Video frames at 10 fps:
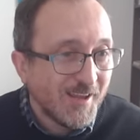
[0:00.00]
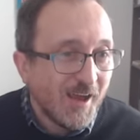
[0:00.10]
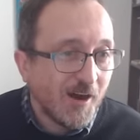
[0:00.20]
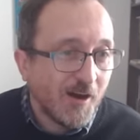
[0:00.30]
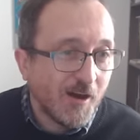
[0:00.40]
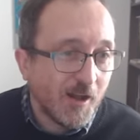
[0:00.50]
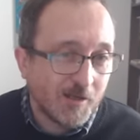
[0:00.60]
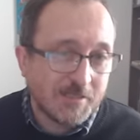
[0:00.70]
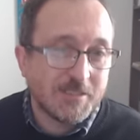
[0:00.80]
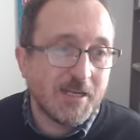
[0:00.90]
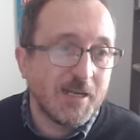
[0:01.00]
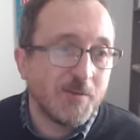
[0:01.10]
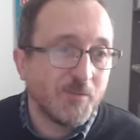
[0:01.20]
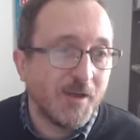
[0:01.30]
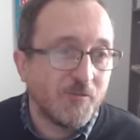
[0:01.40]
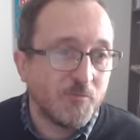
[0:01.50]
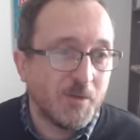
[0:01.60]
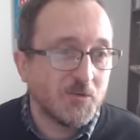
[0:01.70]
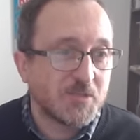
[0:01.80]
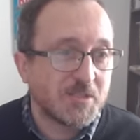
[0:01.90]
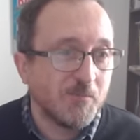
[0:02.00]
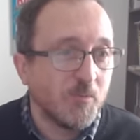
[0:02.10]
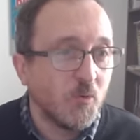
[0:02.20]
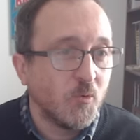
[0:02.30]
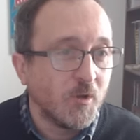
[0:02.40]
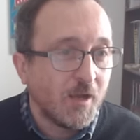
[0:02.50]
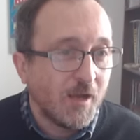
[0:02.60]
I like to keep FPL simple.